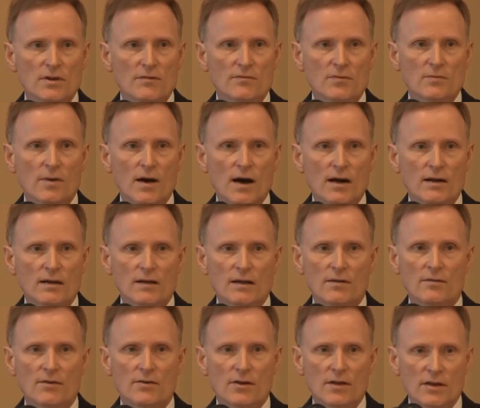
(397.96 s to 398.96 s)
to everybody
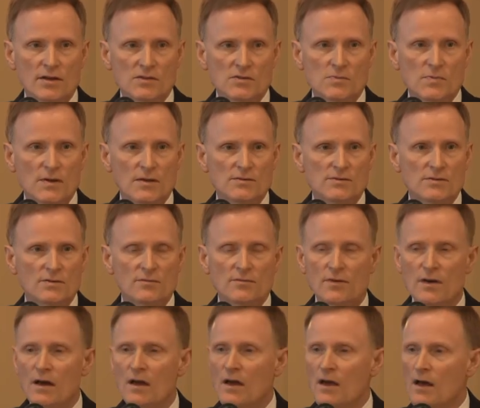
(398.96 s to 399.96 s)
and they're
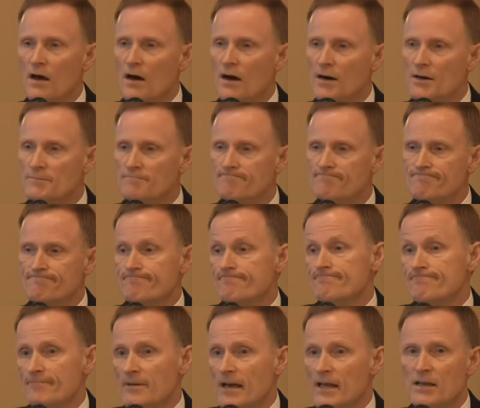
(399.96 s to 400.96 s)
inexpensive, and
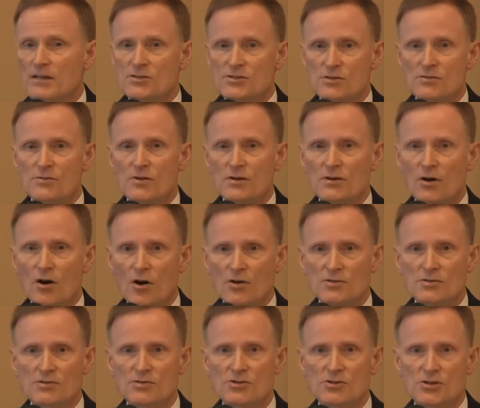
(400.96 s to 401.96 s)
the
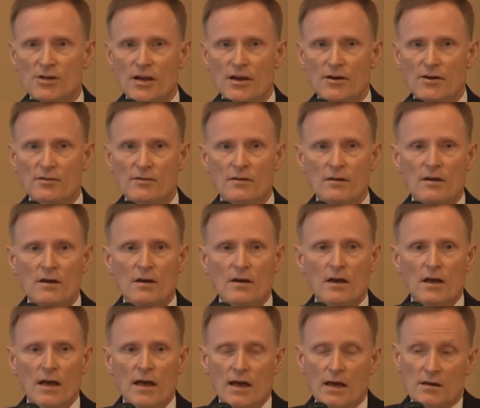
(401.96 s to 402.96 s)
cost is shared,
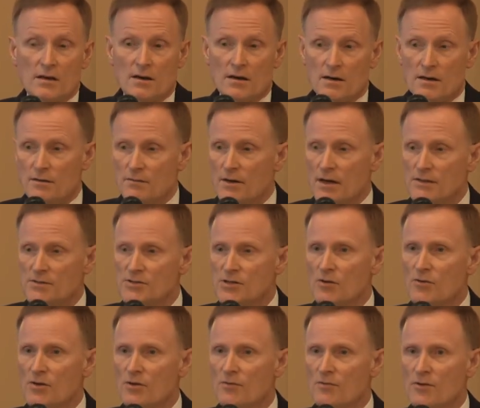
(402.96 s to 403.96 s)
and
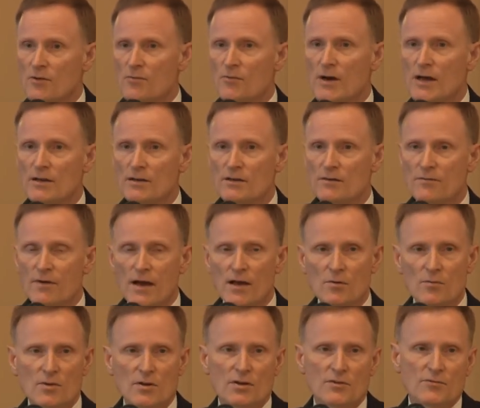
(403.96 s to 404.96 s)
so they're readily
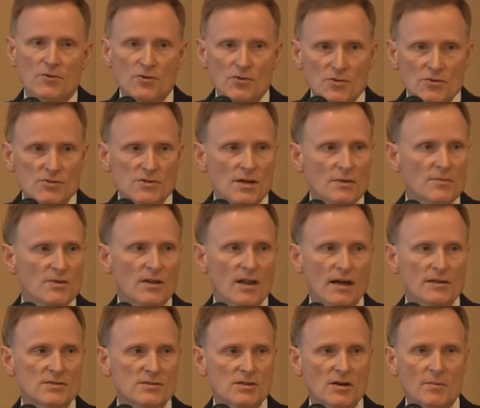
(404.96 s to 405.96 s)
available. And if you use something
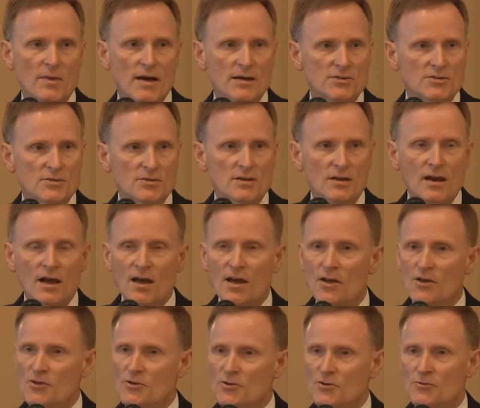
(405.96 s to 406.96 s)
like summation,
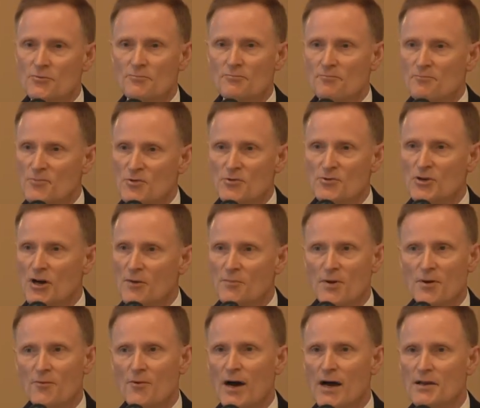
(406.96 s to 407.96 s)
you
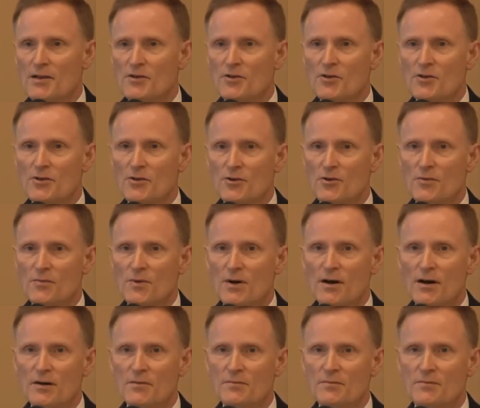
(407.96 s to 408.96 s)
dump it right into your
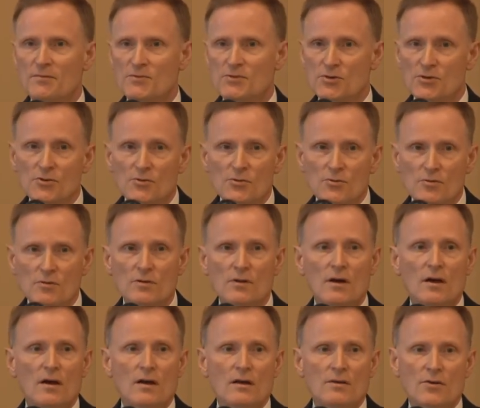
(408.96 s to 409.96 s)
tool,
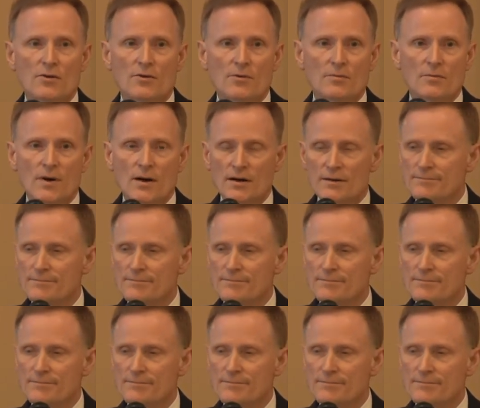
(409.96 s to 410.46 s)
your